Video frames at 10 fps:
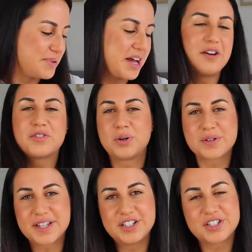But of
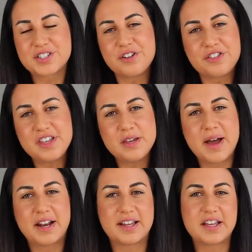course, like you just don't think
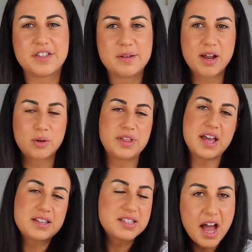about it. Like you think about all
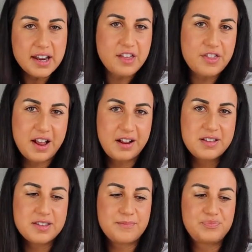the exciting
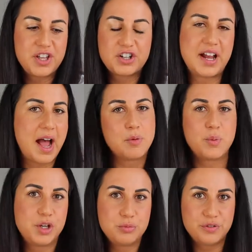things that are going to happen
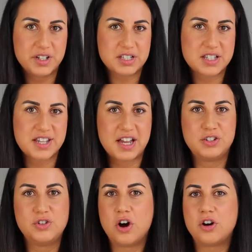when you're moving interstate,
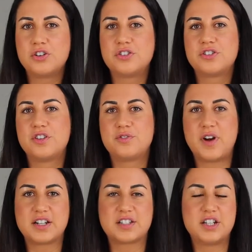not the
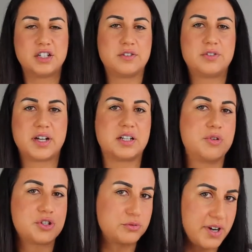fact that you're going to feel like an emotional